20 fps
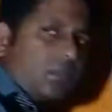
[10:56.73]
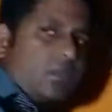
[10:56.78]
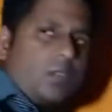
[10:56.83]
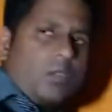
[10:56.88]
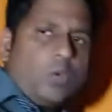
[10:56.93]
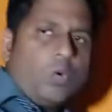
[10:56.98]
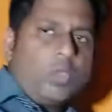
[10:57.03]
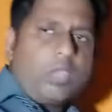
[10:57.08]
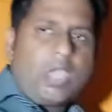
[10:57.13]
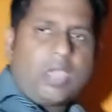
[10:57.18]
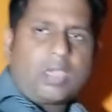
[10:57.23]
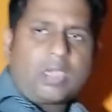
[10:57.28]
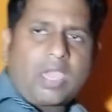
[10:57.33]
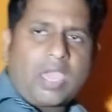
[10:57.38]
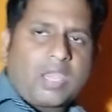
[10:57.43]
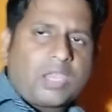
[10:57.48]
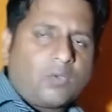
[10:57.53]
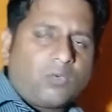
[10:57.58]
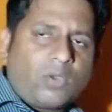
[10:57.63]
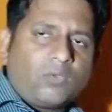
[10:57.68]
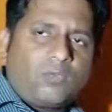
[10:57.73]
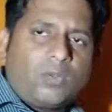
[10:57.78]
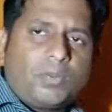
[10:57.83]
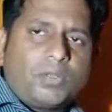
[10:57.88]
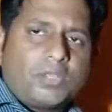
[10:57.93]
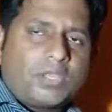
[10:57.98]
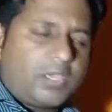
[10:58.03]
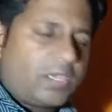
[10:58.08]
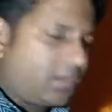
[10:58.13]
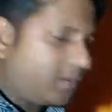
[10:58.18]
Okay, carry 1 will be
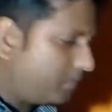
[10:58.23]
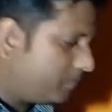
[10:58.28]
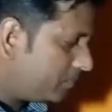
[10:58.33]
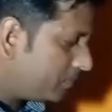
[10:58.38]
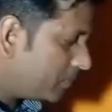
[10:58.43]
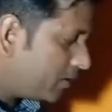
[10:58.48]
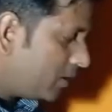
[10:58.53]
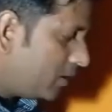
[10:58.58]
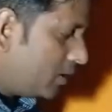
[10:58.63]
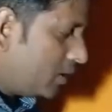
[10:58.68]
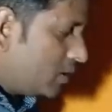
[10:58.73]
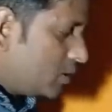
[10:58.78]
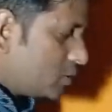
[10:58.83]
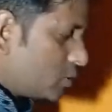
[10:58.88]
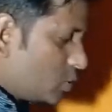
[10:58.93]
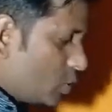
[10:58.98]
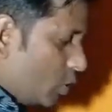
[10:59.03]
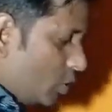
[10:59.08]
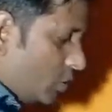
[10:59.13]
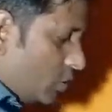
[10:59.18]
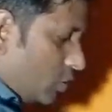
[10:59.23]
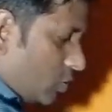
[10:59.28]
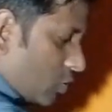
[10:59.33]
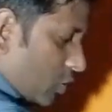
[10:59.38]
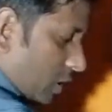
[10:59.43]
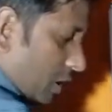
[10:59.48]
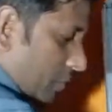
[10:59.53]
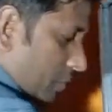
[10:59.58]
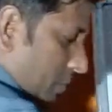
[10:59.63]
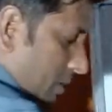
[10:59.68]
there. So
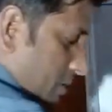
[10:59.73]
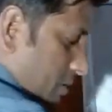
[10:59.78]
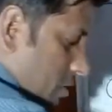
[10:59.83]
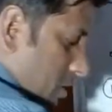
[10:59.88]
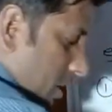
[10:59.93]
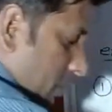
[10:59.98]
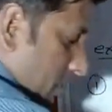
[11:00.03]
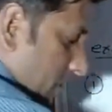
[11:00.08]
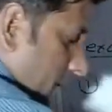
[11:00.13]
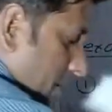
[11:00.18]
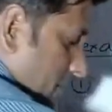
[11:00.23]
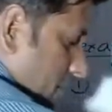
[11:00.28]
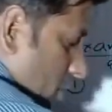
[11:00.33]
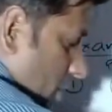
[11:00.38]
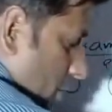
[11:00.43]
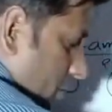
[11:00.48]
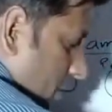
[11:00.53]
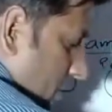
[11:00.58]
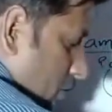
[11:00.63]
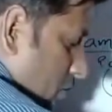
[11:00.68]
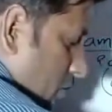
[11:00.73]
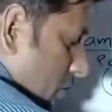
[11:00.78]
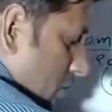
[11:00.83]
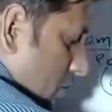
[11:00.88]
3 plus 3 becomes how much?